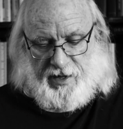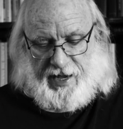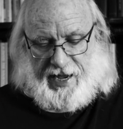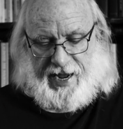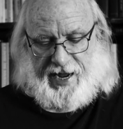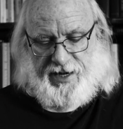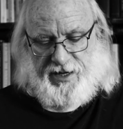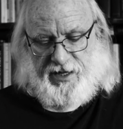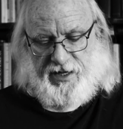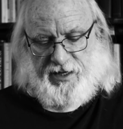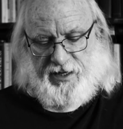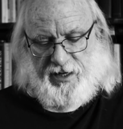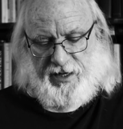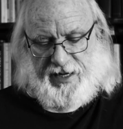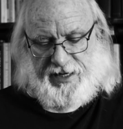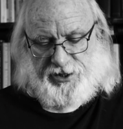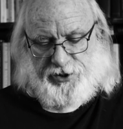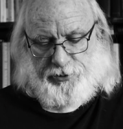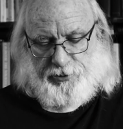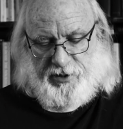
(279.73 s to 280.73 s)

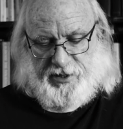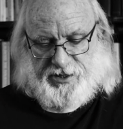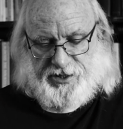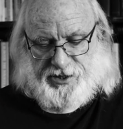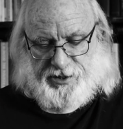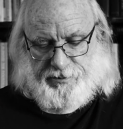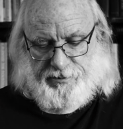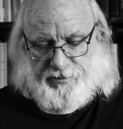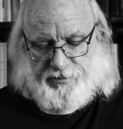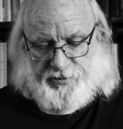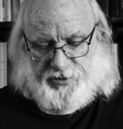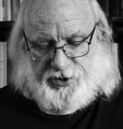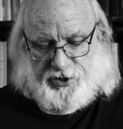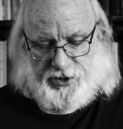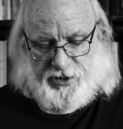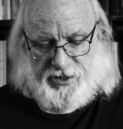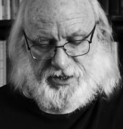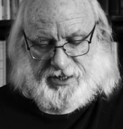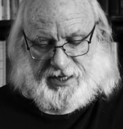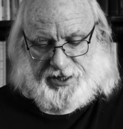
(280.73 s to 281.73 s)
Anti-intellectualism,
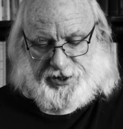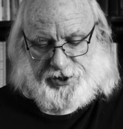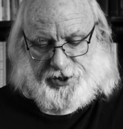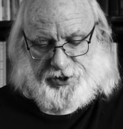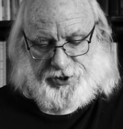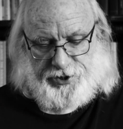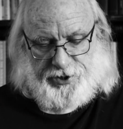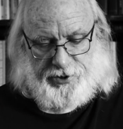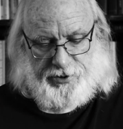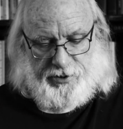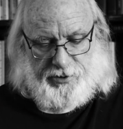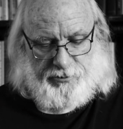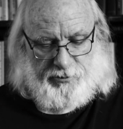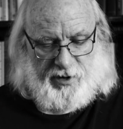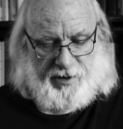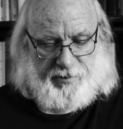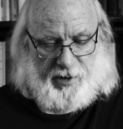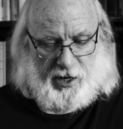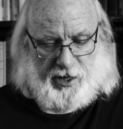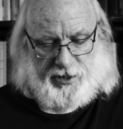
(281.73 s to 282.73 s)
Schlesinger
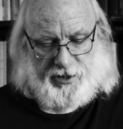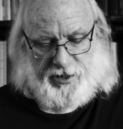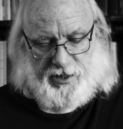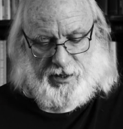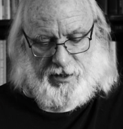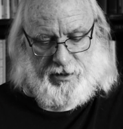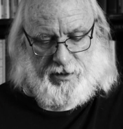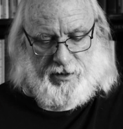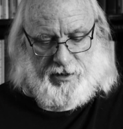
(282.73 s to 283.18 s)
remarked,